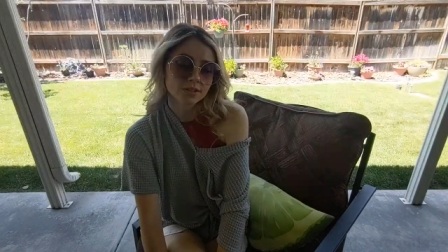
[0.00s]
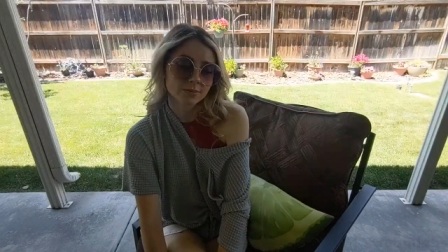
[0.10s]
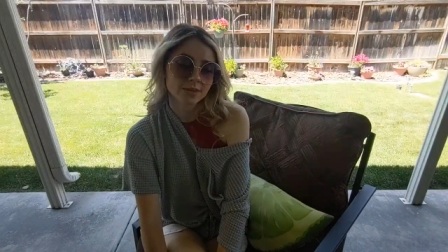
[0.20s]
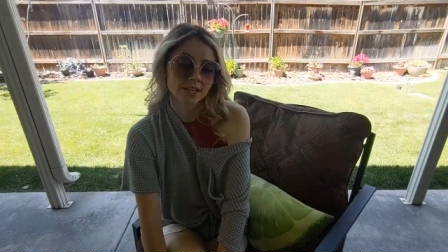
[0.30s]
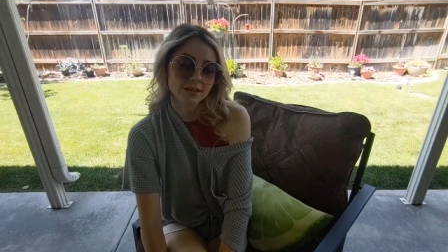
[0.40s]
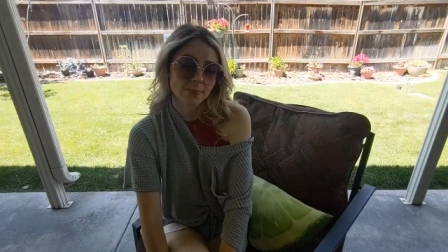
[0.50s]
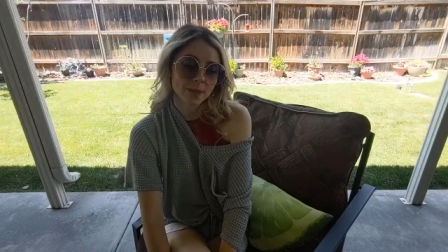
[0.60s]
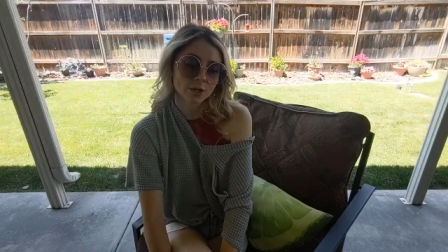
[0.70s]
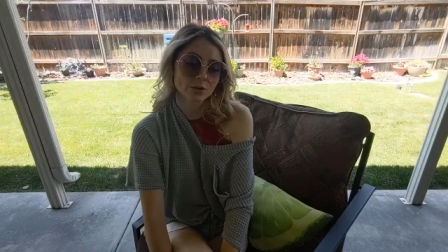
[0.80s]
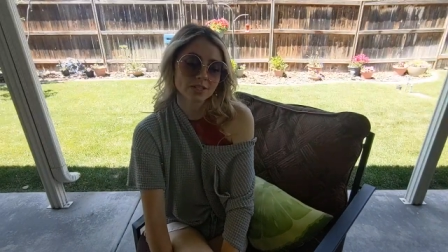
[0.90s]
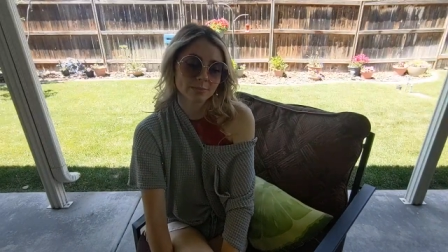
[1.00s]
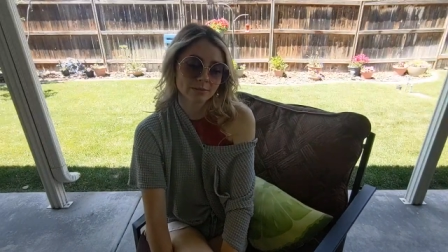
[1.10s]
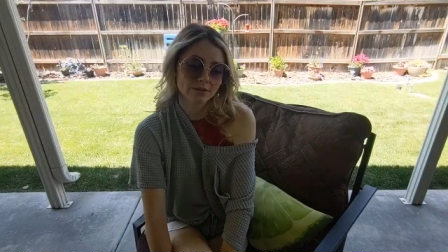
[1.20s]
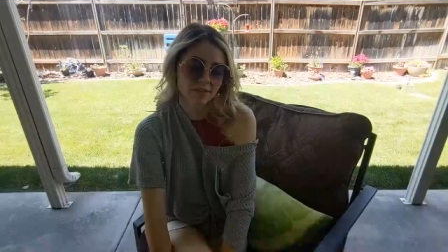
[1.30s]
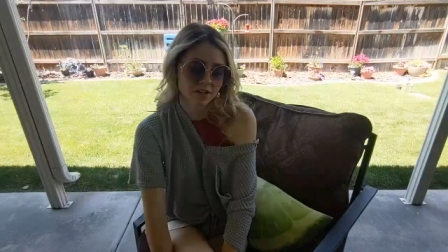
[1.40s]
Something crisp
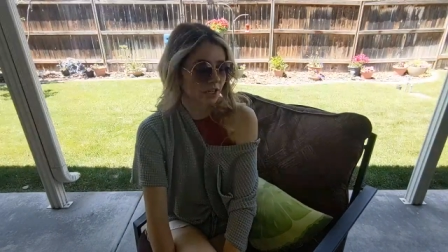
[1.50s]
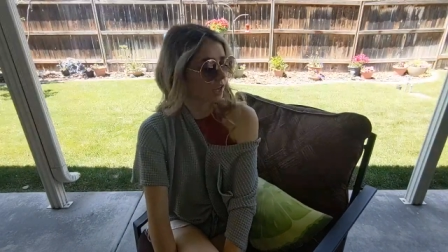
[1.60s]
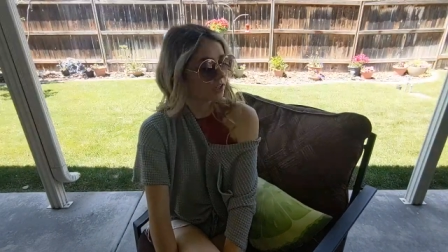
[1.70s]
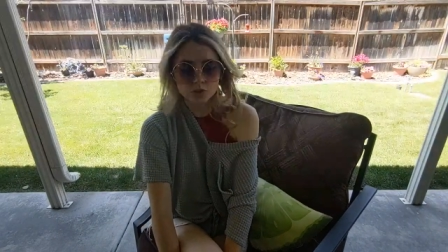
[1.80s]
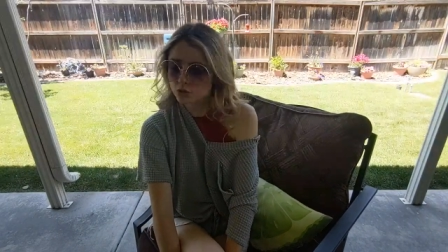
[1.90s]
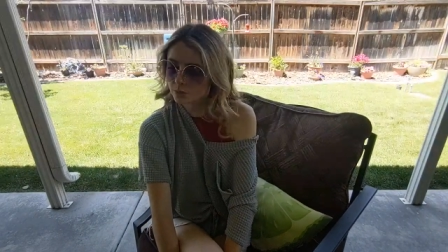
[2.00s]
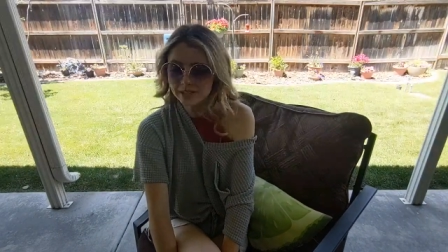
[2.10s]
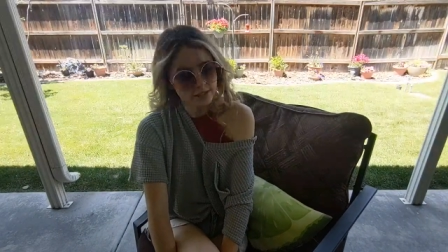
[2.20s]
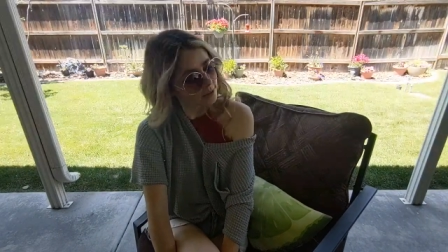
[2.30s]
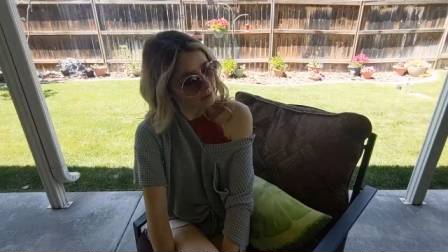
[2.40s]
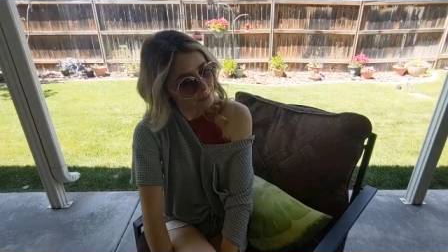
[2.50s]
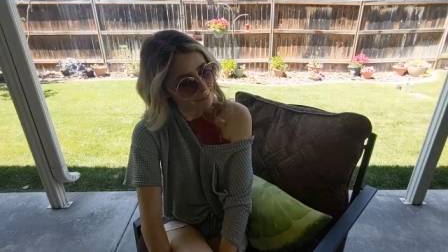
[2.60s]
and refreshing, not too sweet.